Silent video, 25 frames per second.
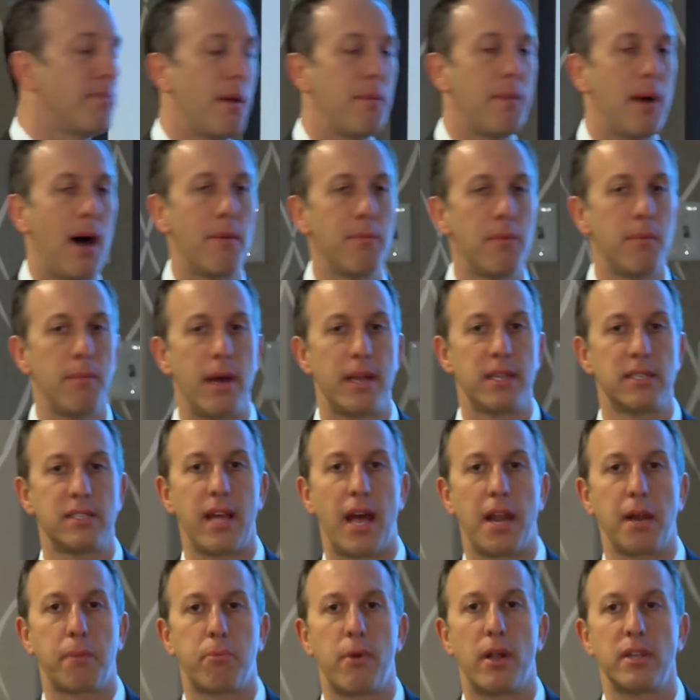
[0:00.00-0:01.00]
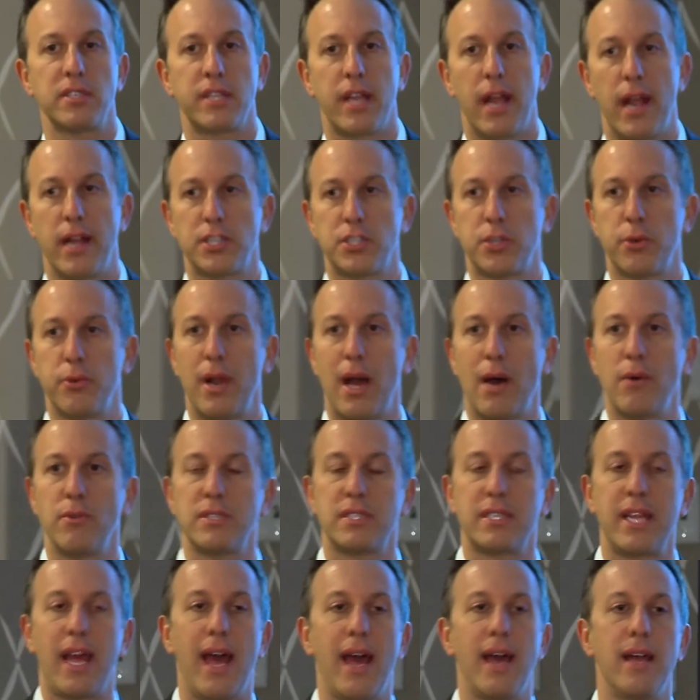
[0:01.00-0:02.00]
my mom to metastatic breast cancer when I was
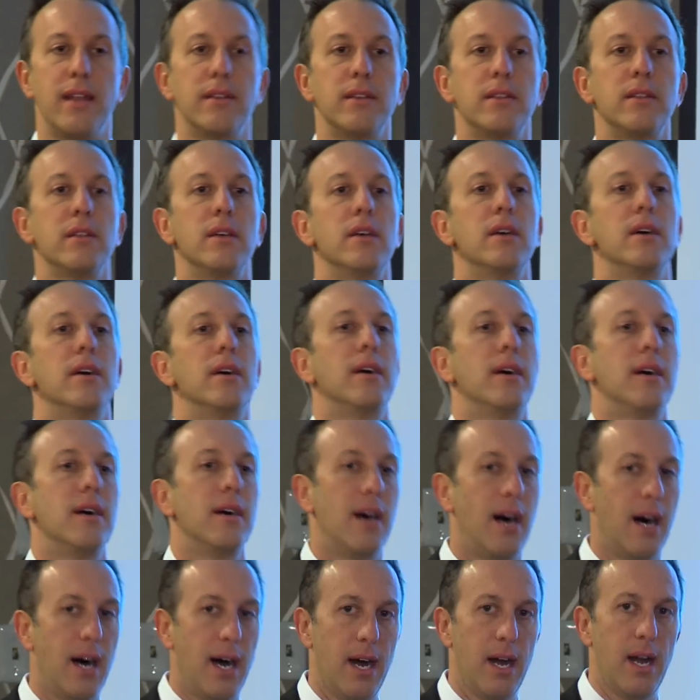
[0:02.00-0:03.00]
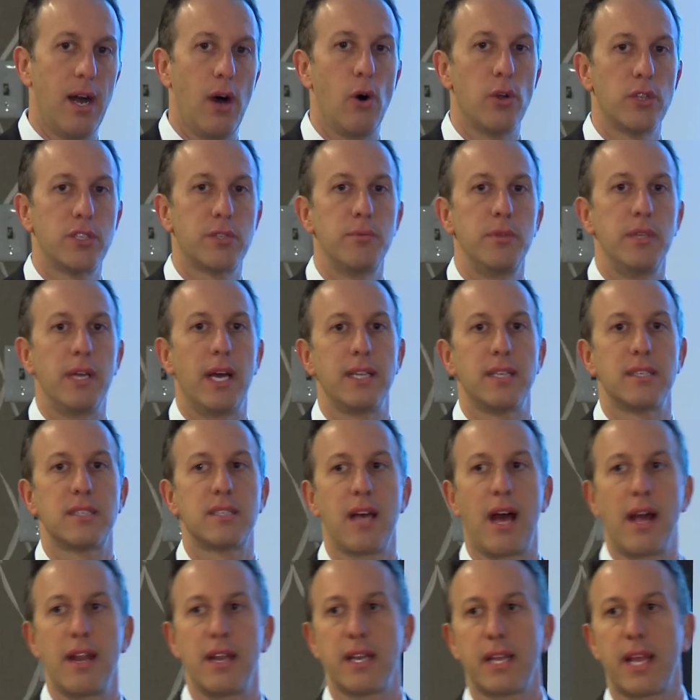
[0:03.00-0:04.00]
10. Ultimately, I
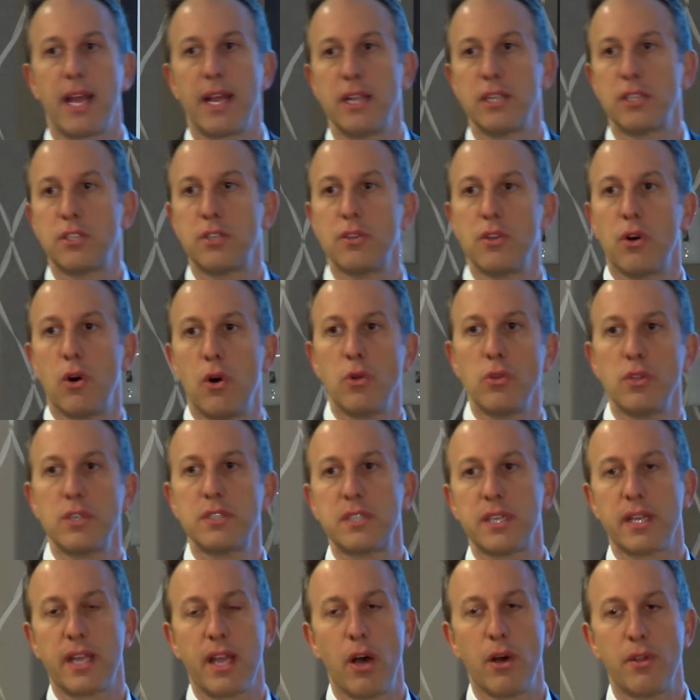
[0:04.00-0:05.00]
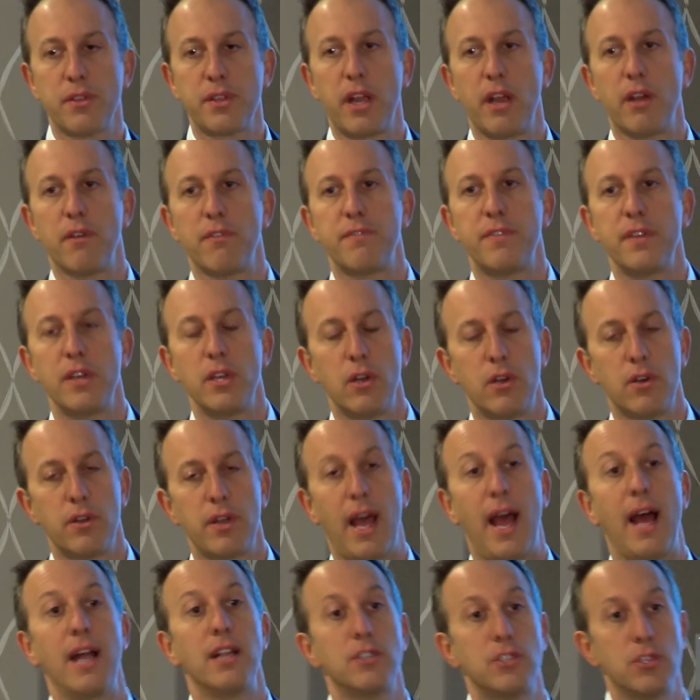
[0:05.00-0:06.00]
decided to get into the holistic healthcare field
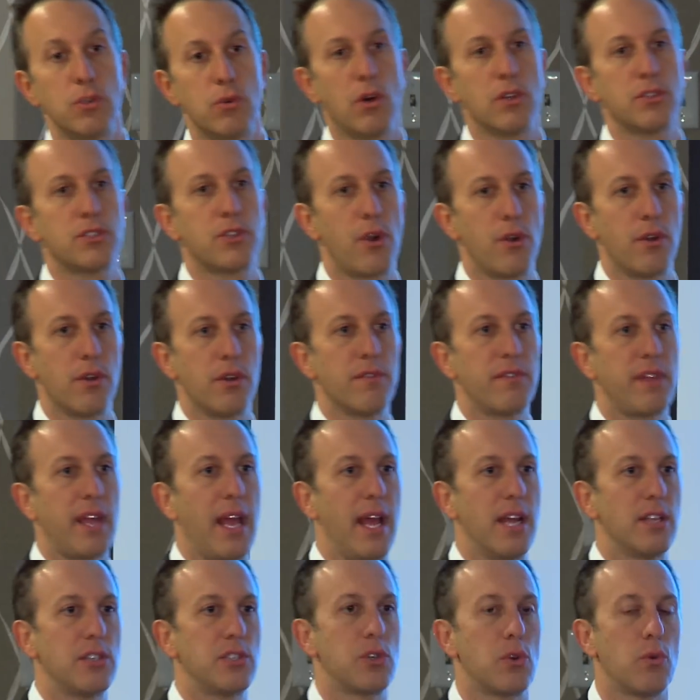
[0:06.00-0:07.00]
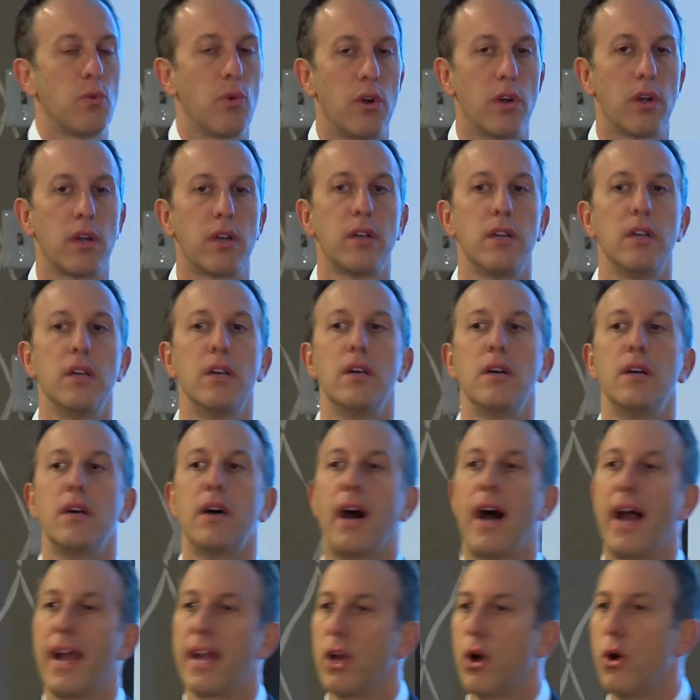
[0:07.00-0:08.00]
and do alternative cancer work.
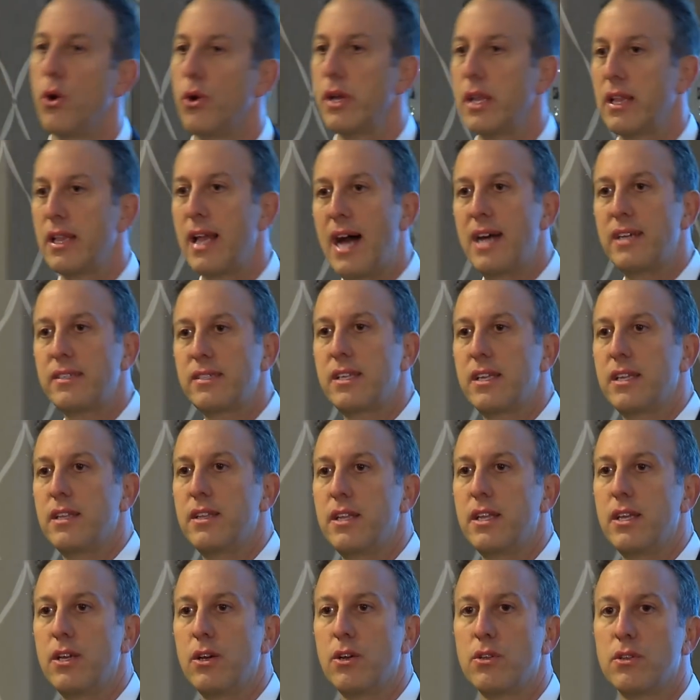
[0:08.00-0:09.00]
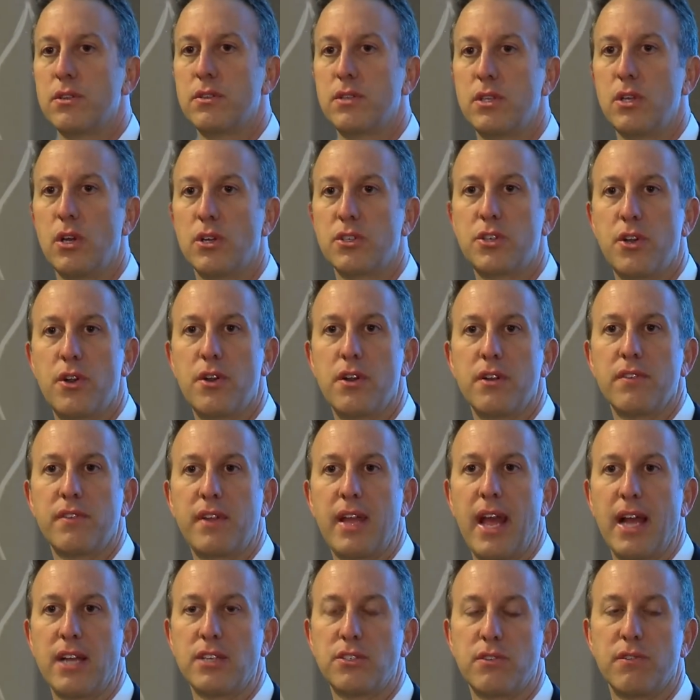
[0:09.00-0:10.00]
I only lasted in the alternative
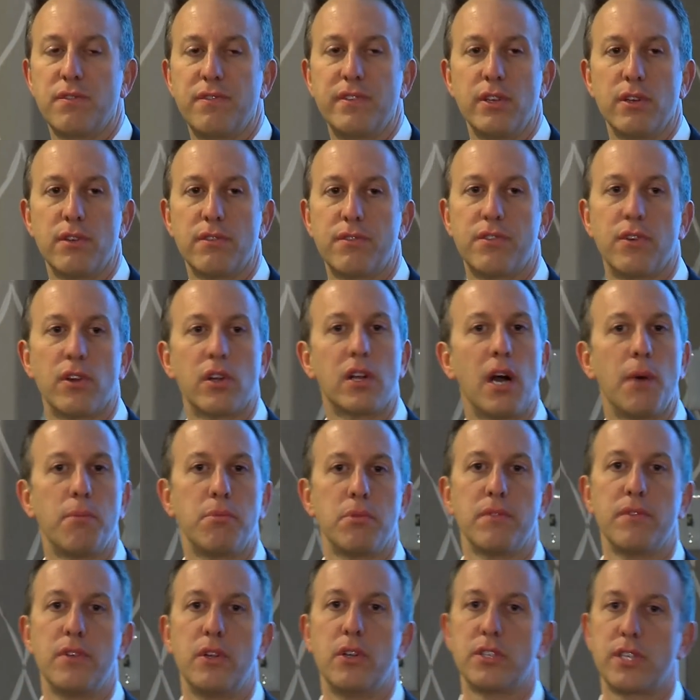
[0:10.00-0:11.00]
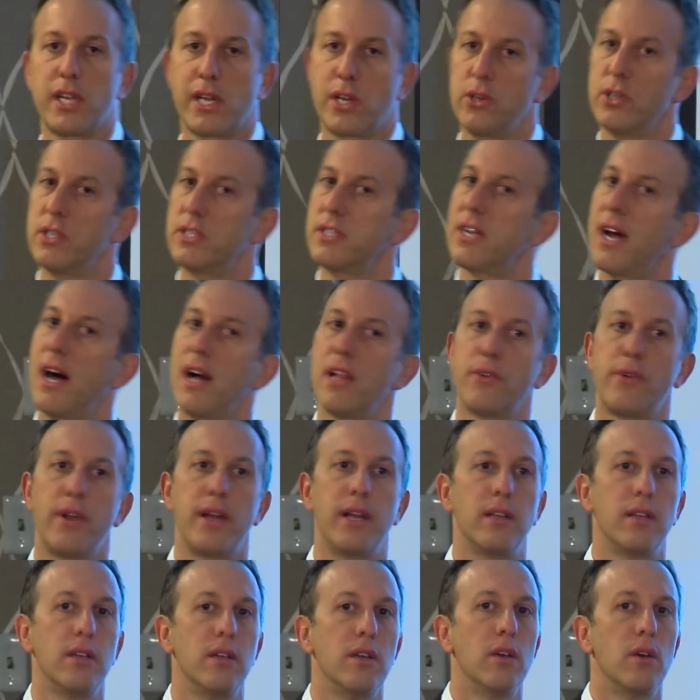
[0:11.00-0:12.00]
cancer field for a couple of years. I couldn't
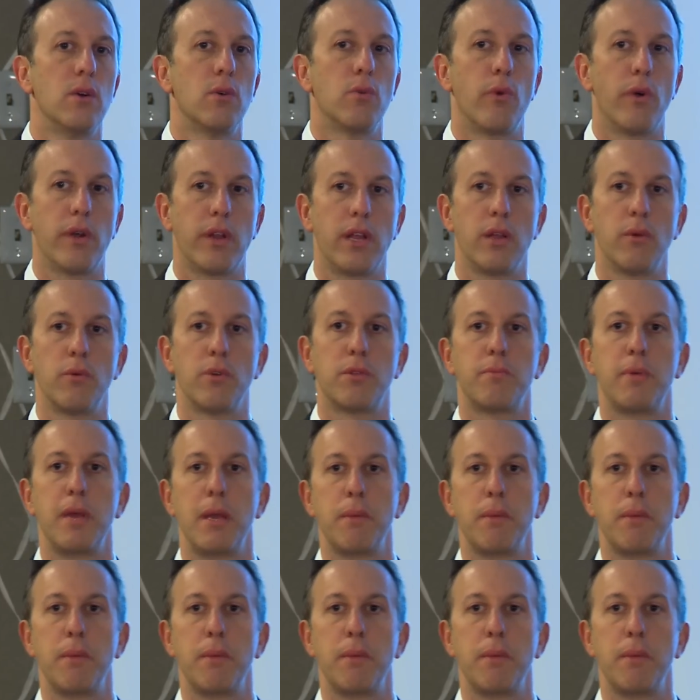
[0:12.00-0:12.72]
tolerate working with